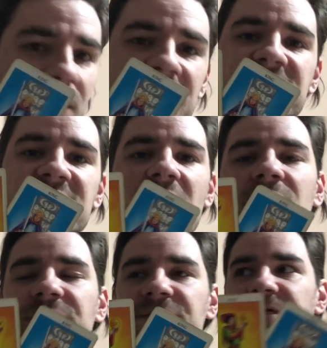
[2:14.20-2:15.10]

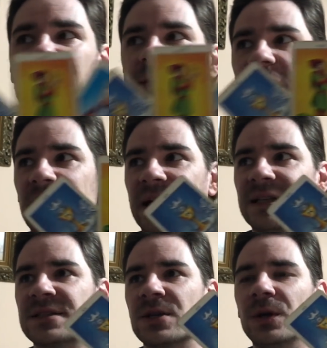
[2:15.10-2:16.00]
itself, uh,
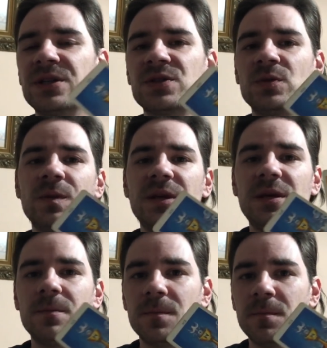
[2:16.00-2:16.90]
it's going to
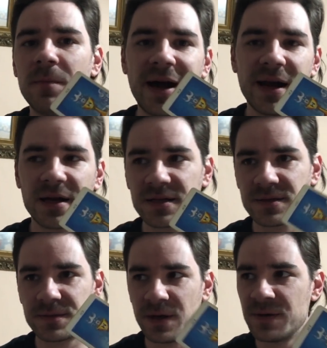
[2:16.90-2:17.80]
be
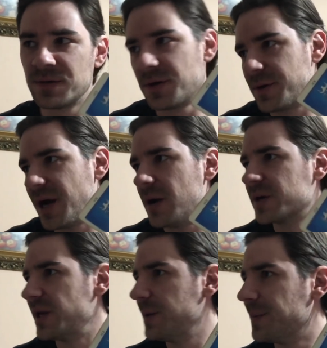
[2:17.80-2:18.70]
marked under, how
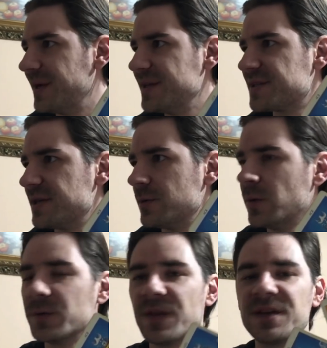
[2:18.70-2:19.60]
can I place it?
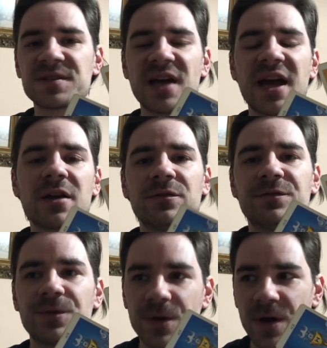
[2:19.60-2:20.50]
Well, this cycle
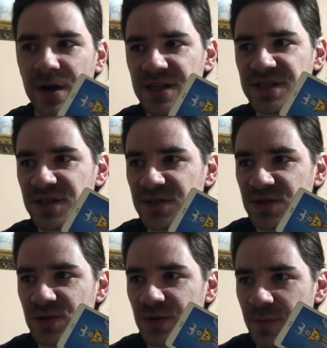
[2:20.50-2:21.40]
for uresis is
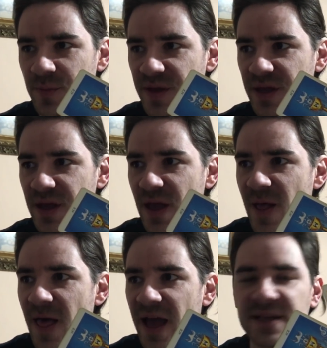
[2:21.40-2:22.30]
going to be
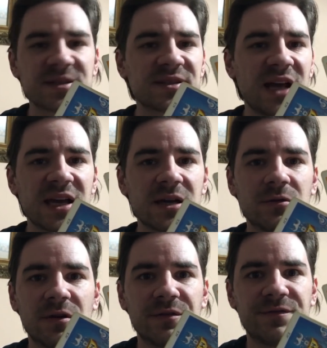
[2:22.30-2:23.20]
a, a
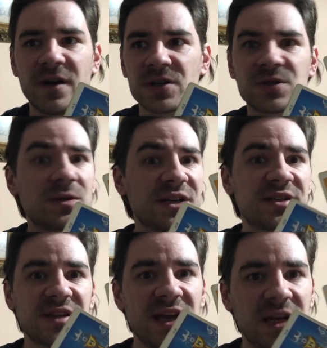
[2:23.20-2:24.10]
cycle of, uh, should I
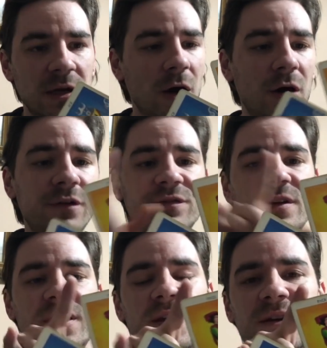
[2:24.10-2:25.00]
say, love
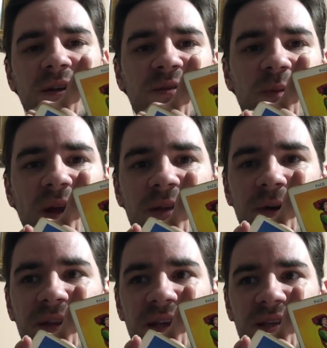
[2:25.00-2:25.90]
here displayed by
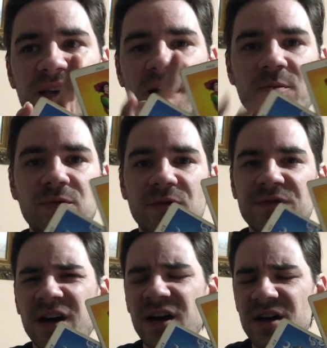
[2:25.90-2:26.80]
these couple of
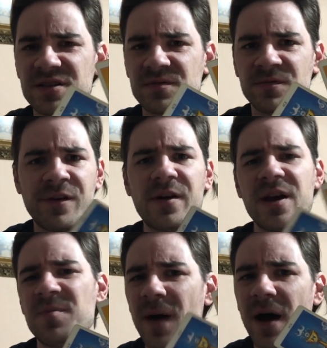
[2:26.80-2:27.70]
cards.
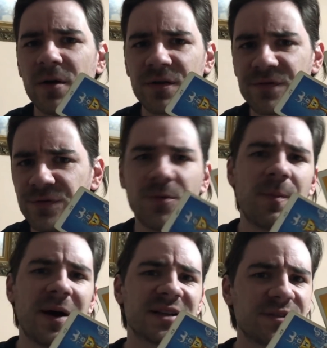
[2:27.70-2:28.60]
Very powerful
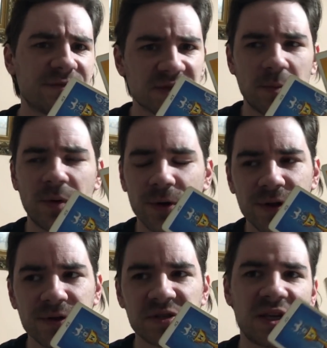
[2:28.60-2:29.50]
passive
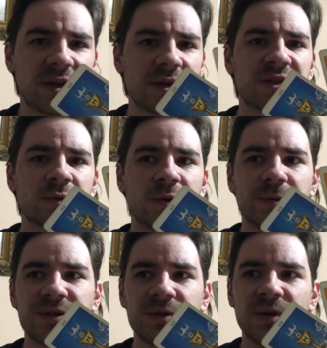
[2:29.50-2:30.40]
supporters here is what we
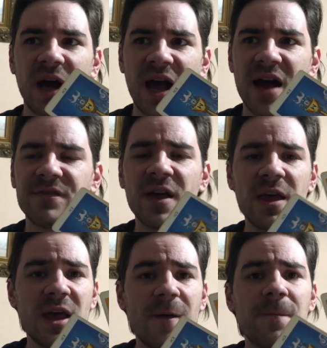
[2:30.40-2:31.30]
do have
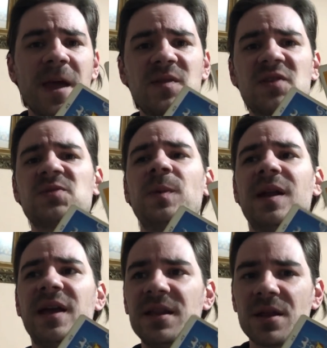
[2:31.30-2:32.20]
they
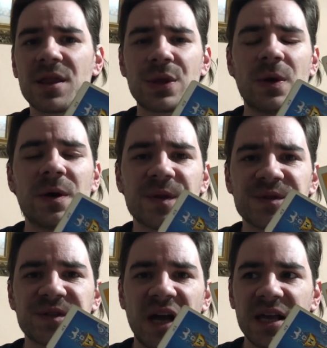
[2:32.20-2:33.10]
display that throughout the
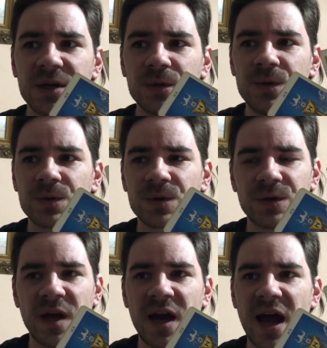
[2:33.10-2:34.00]
cycle you're going
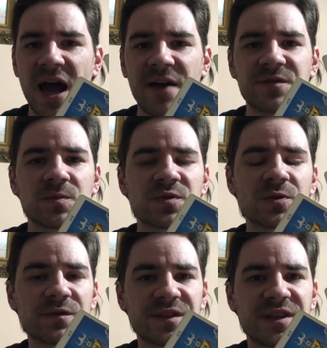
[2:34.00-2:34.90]
to have some sort
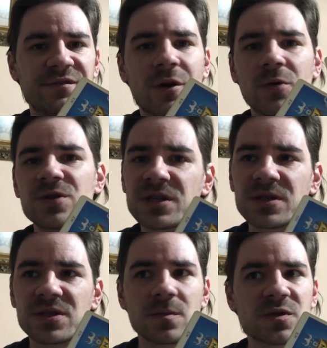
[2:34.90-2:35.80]
of a devotion
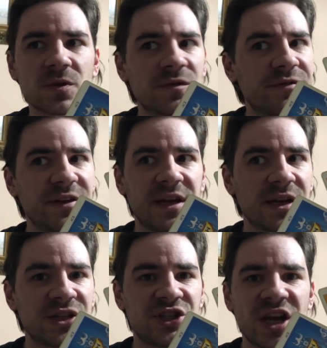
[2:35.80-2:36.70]
some sort of an,
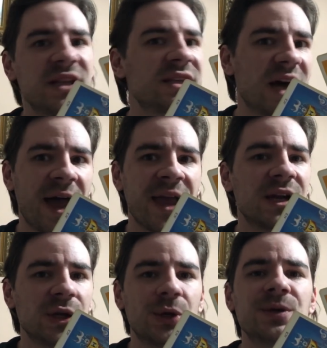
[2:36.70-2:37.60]
agenda a,
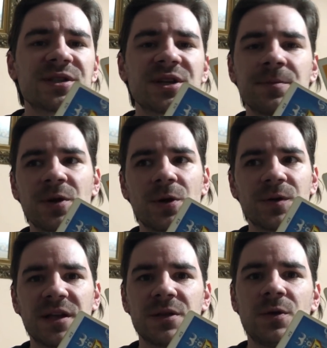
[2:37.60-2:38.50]
long-term goal
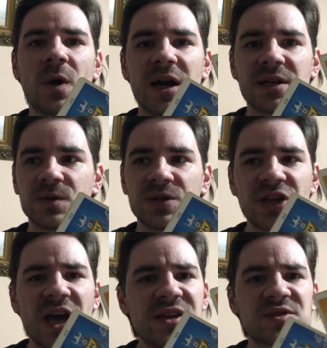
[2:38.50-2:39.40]
that you are to
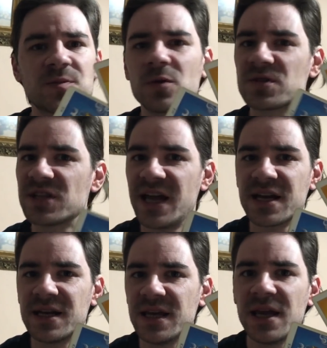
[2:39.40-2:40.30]
chase most
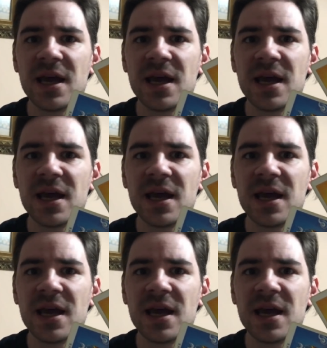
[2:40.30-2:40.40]
likely